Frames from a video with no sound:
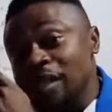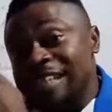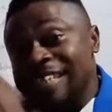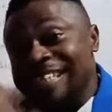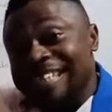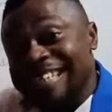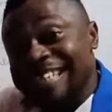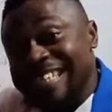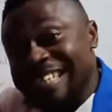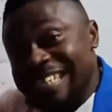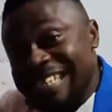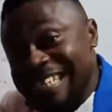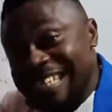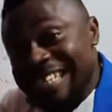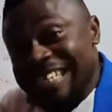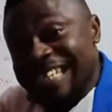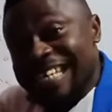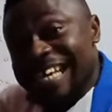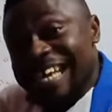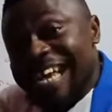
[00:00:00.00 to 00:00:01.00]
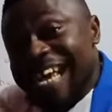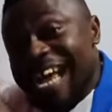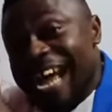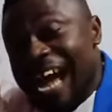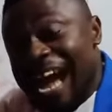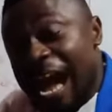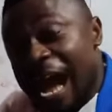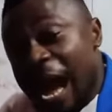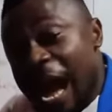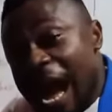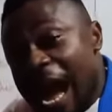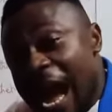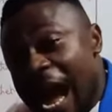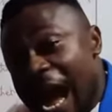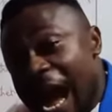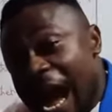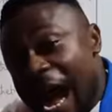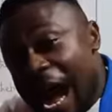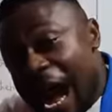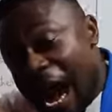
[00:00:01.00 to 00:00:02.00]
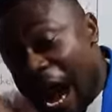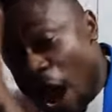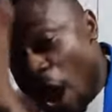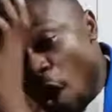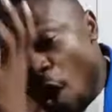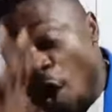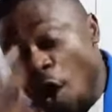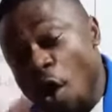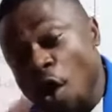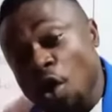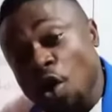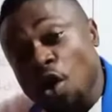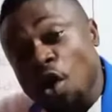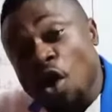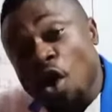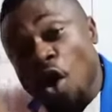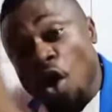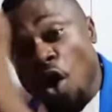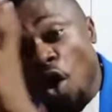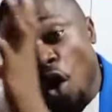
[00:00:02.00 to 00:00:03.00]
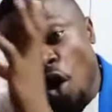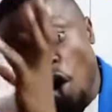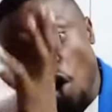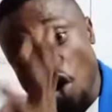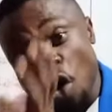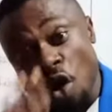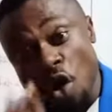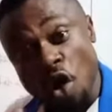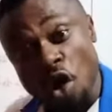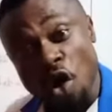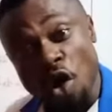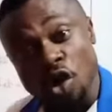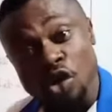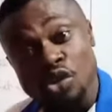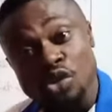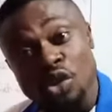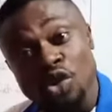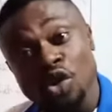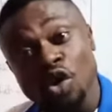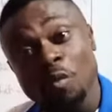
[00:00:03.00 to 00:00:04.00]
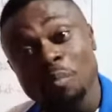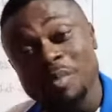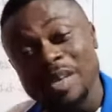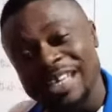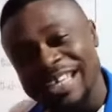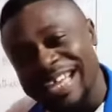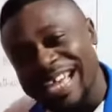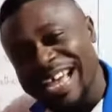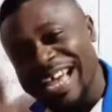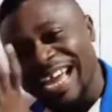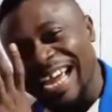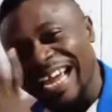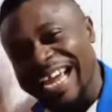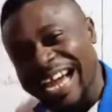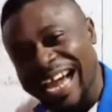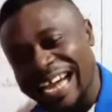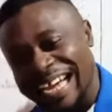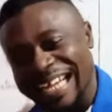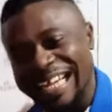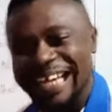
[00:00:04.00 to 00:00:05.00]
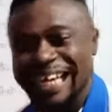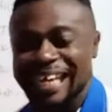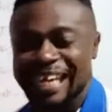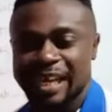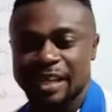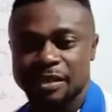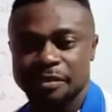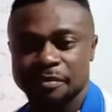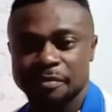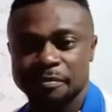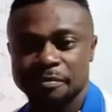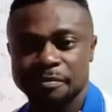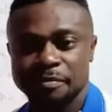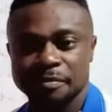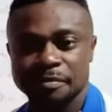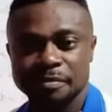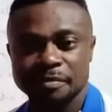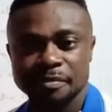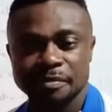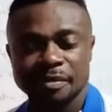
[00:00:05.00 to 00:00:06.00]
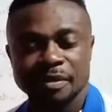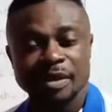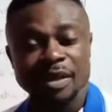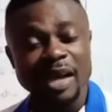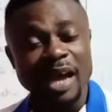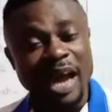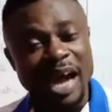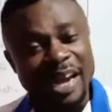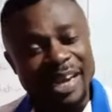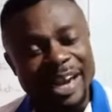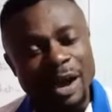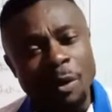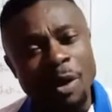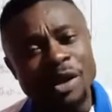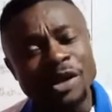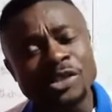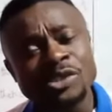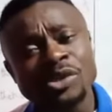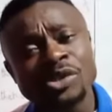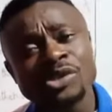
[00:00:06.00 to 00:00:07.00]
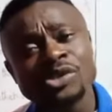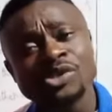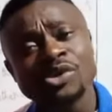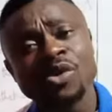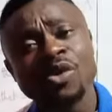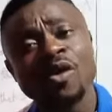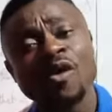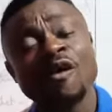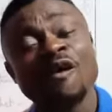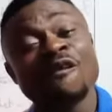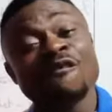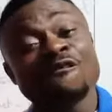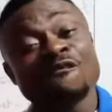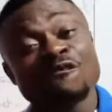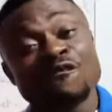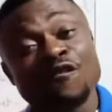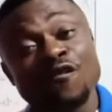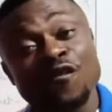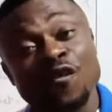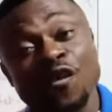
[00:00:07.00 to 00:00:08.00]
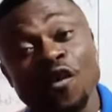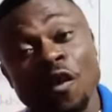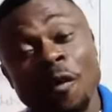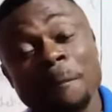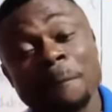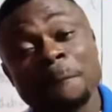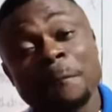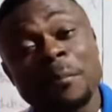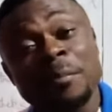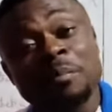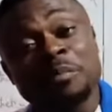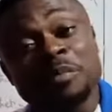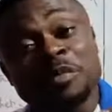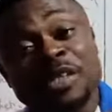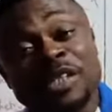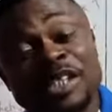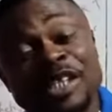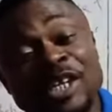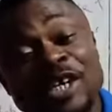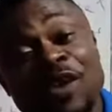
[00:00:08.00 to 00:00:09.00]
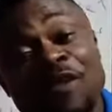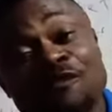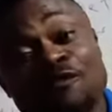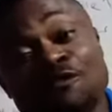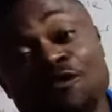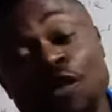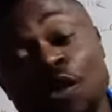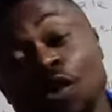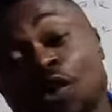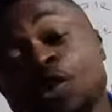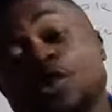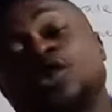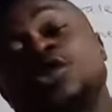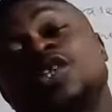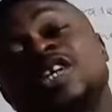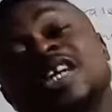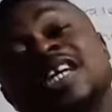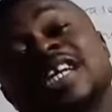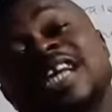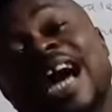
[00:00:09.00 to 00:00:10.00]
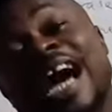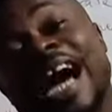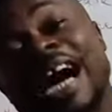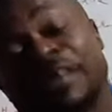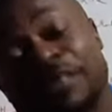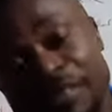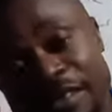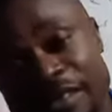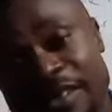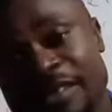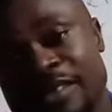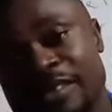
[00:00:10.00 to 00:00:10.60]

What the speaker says: the all autonomic ganglia. And that one is also from the voluntary nerves